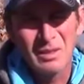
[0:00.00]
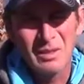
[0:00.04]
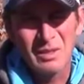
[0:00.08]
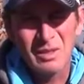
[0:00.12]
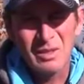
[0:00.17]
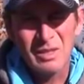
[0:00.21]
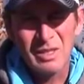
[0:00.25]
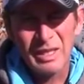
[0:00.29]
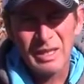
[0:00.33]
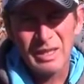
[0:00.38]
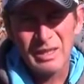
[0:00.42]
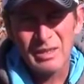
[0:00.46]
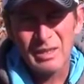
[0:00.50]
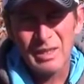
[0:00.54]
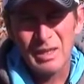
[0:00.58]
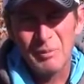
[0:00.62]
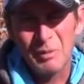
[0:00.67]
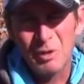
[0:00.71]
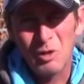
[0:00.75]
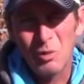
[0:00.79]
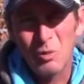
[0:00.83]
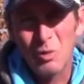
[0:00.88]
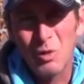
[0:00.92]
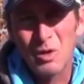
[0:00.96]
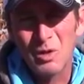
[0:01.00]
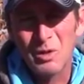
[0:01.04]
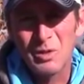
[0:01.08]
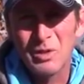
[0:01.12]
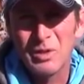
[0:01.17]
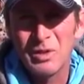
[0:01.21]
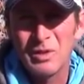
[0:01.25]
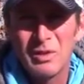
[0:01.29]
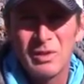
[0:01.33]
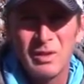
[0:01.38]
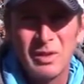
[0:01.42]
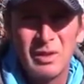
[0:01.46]
Second time on the water
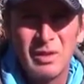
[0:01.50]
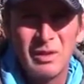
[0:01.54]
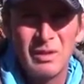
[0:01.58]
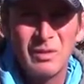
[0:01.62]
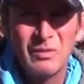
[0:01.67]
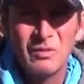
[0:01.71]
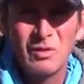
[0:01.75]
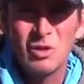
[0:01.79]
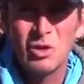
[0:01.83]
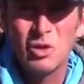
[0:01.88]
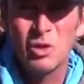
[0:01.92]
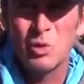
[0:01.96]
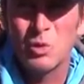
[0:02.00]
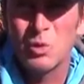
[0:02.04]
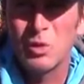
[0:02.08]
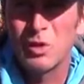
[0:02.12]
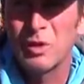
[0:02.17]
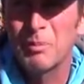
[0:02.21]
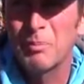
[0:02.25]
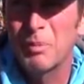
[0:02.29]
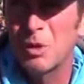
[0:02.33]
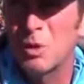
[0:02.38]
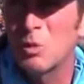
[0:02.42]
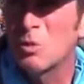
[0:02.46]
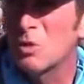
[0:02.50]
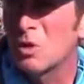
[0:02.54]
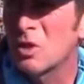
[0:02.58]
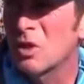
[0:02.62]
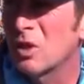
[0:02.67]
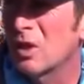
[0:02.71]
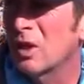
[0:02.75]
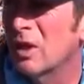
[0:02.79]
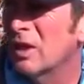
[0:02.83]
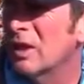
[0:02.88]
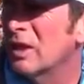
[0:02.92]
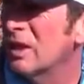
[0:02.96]
since I've destroyed the
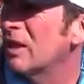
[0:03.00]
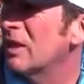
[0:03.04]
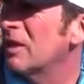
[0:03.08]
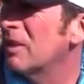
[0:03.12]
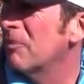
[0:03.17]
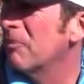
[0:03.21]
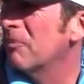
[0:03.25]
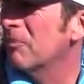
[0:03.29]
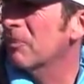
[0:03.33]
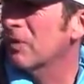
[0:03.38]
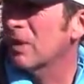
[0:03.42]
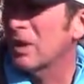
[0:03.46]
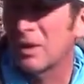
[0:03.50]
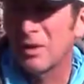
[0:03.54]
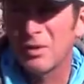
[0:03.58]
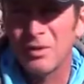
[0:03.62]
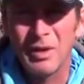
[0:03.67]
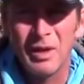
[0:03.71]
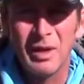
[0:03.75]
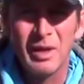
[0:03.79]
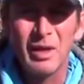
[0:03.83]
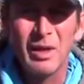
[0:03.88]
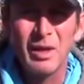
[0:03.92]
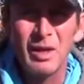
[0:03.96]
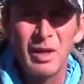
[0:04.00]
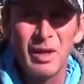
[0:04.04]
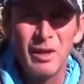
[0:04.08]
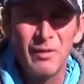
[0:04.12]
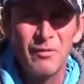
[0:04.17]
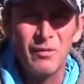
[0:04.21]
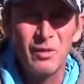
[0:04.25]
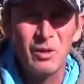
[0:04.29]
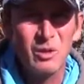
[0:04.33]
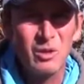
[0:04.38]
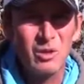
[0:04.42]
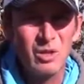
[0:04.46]
boat. Got to thank
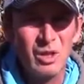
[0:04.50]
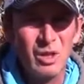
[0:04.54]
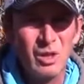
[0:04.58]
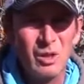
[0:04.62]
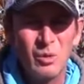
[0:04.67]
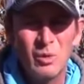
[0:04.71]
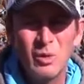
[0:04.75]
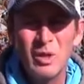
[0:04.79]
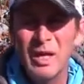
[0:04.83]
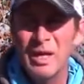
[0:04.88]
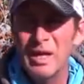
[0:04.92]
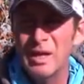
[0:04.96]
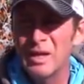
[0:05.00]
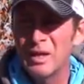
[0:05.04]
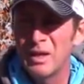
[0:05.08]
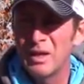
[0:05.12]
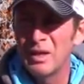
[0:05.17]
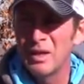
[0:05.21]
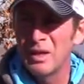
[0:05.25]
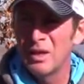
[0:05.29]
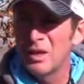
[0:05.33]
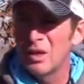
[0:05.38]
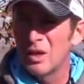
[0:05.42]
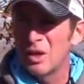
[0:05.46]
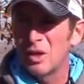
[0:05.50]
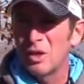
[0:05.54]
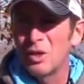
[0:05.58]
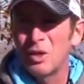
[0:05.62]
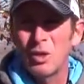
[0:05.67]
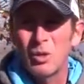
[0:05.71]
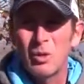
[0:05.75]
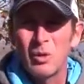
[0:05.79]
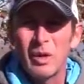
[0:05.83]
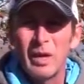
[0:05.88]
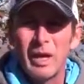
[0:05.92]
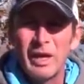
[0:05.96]
Phil Stone,
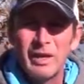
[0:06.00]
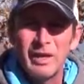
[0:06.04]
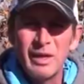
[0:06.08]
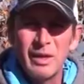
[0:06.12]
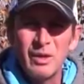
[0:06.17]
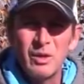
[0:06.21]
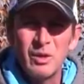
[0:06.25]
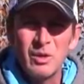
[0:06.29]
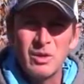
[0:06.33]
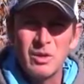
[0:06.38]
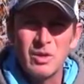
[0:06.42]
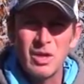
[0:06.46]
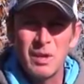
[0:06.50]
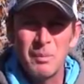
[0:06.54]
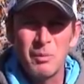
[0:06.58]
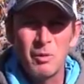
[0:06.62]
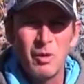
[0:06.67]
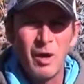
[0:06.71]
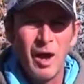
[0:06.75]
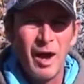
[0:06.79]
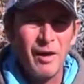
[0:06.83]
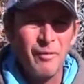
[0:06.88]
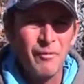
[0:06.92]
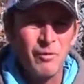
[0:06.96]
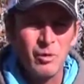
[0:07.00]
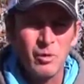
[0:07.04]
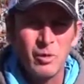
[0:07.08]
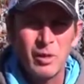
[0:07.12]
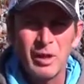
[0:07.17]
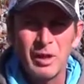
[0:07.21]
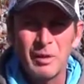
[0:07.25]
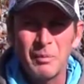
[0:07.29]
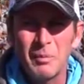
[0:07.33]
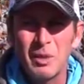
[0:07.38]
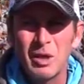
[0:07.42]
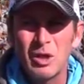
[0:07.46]
another guy down here in Table Rock, for
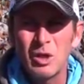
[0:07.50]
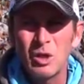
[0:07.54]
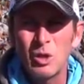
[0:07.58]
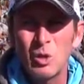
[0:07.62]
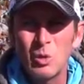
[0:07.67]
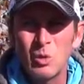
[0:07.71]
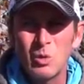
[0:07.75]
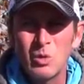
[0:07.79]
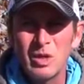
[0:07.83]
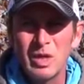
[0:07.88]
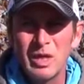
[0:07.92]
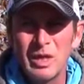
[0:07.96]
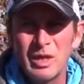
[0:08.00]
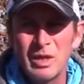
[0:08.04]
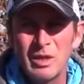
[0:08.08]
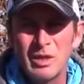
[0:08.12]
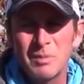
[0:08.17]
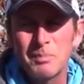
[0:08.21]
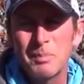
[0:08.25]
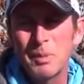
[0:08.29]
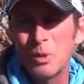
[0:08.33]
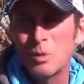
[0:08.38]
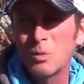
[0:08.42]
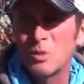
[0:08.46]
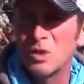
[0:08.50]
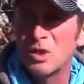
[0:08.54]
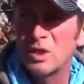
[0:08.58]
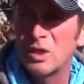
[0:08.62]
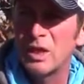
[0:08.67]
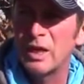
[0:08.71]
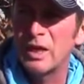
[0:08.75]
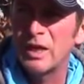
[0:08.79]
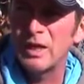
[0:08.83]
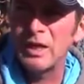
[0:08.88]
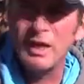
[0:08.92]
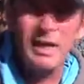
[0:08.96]
letting me use his boat
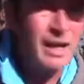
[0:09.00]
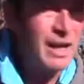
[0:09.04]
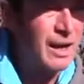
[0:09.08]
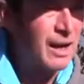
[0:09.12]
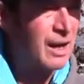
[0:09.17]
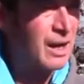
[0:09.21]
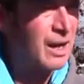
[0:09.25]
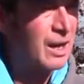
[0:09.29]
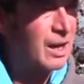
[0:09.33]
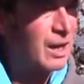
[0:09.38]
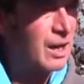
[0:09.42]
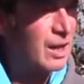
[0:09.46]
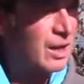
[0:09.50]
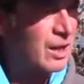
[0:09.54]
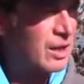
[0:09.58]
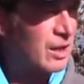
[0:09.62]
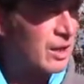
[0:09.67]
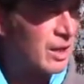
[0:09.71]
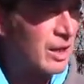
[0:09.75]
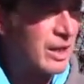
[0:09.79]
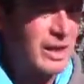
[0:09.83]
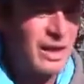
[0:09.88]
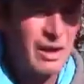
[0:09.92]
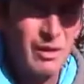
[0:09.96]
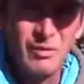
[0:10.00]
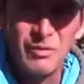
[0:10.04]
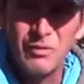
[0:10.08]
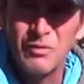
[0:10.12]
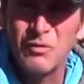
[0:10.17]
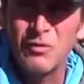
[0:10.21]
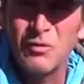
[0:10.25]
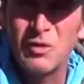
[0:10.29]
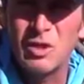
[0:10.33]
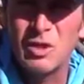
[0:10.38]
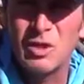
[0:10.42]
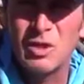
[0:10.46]
today. Going to get out
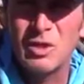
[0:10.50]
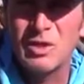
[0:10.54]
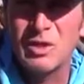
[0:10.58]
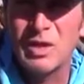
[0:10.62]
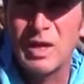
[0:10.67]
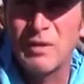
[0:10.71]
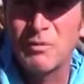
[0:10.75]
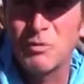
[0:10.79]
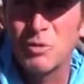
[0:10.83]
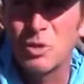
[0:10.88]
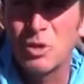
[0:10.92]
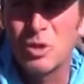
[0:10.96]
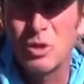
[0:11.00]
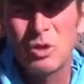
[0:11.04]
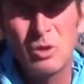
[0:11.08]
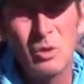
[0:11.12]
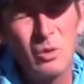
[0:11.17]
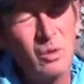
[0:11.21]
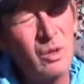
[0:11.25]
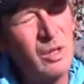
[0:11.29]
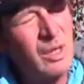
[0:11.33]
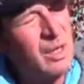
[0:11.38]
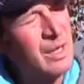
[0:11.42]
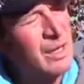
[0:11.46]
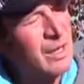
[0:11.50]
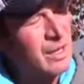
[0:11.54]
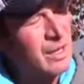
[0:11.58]
and fish this afternoon.